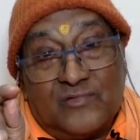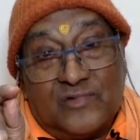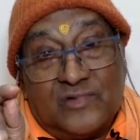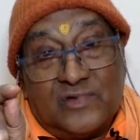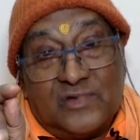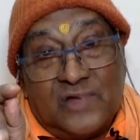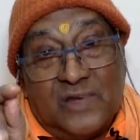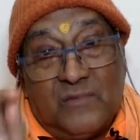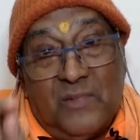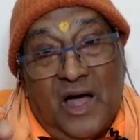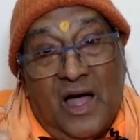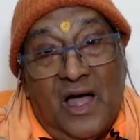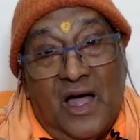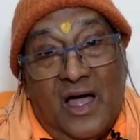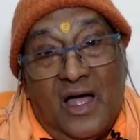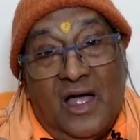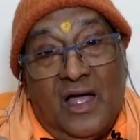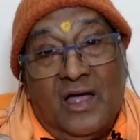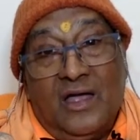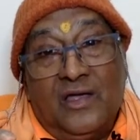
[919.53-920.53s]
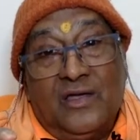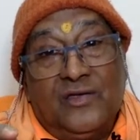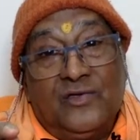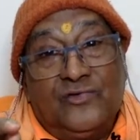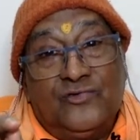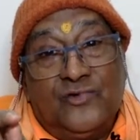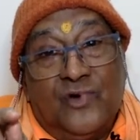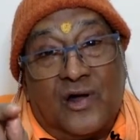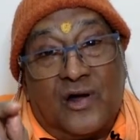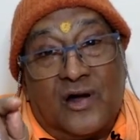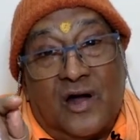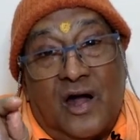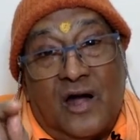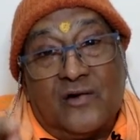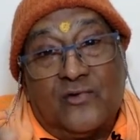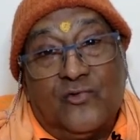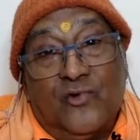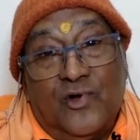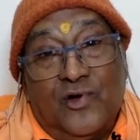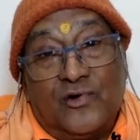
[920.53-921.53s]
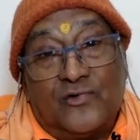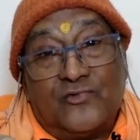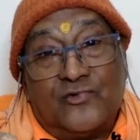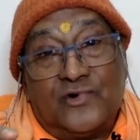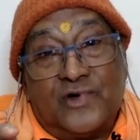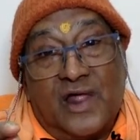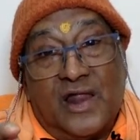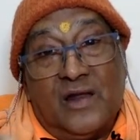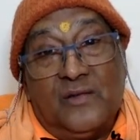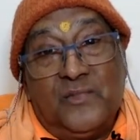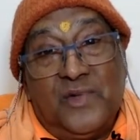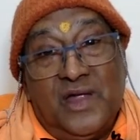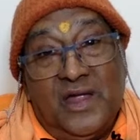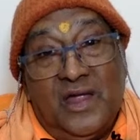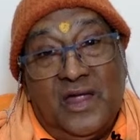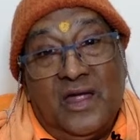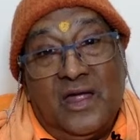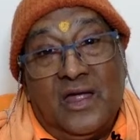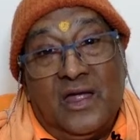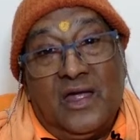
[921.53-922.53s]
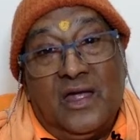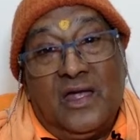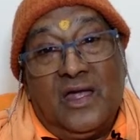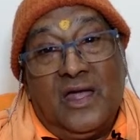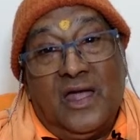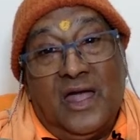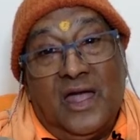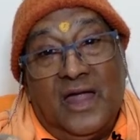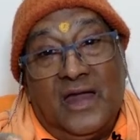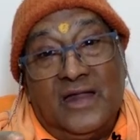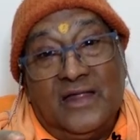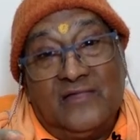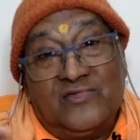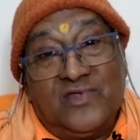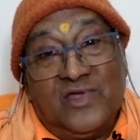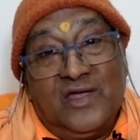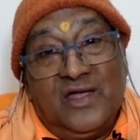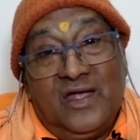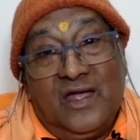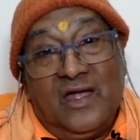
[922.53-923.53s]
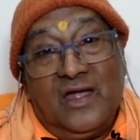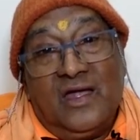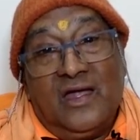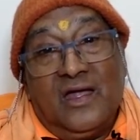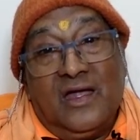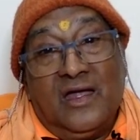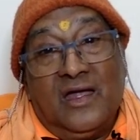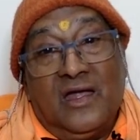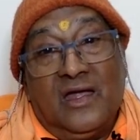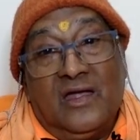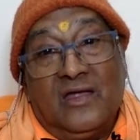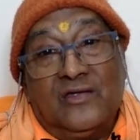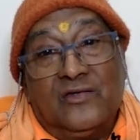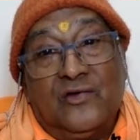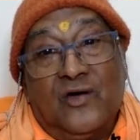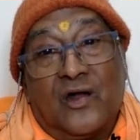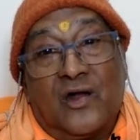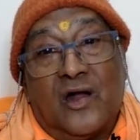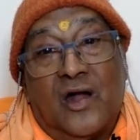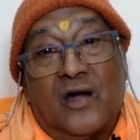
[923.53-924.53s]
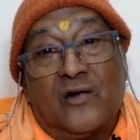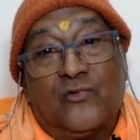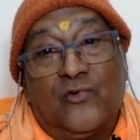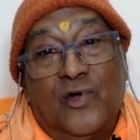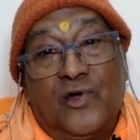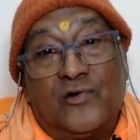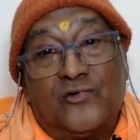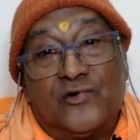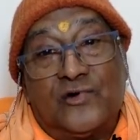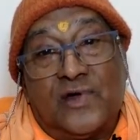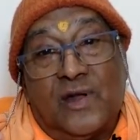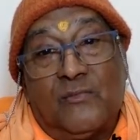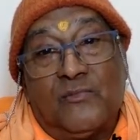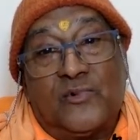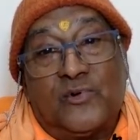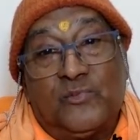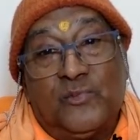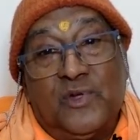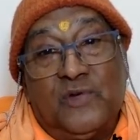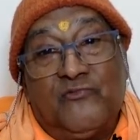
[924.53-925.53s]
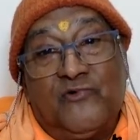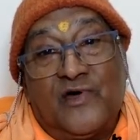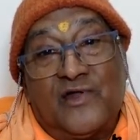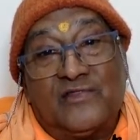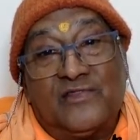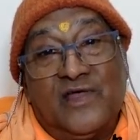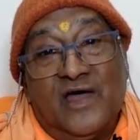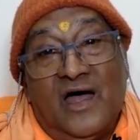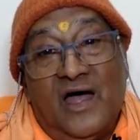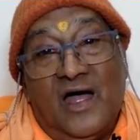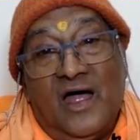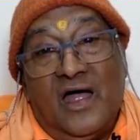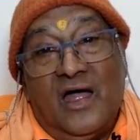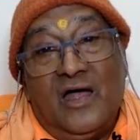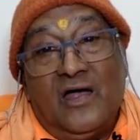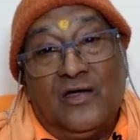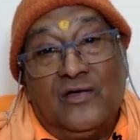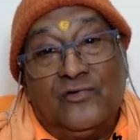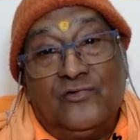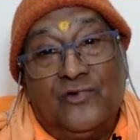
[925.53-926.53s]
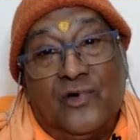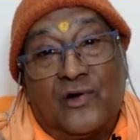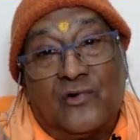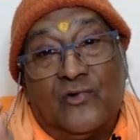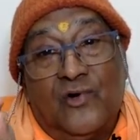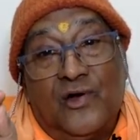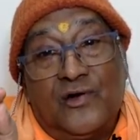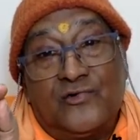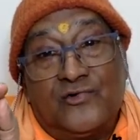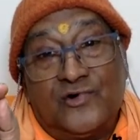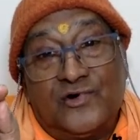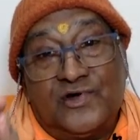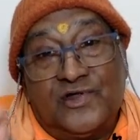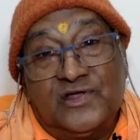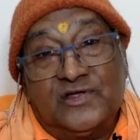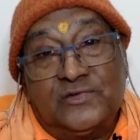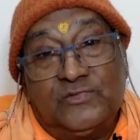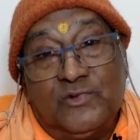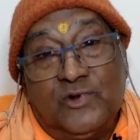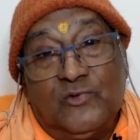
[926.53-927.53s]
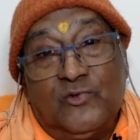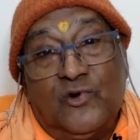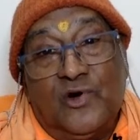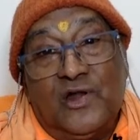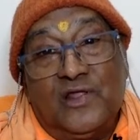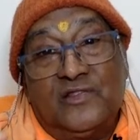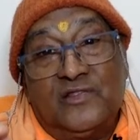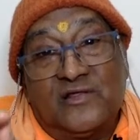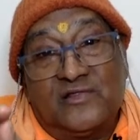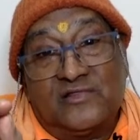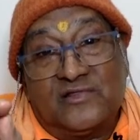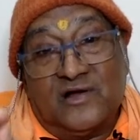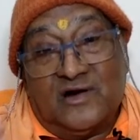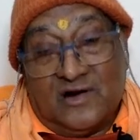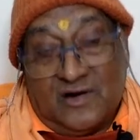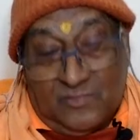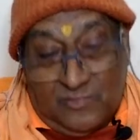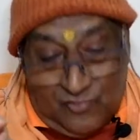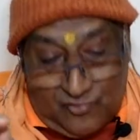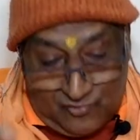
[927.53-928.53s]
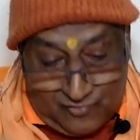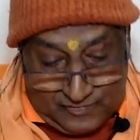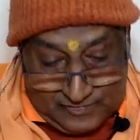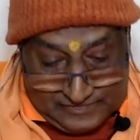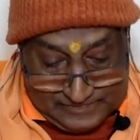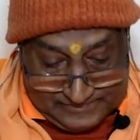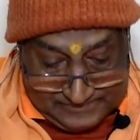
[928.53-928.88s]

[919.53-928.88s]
Yama, you are not going to tell me anything. You are not going to tempt me further. You are going to teach me only the third boon.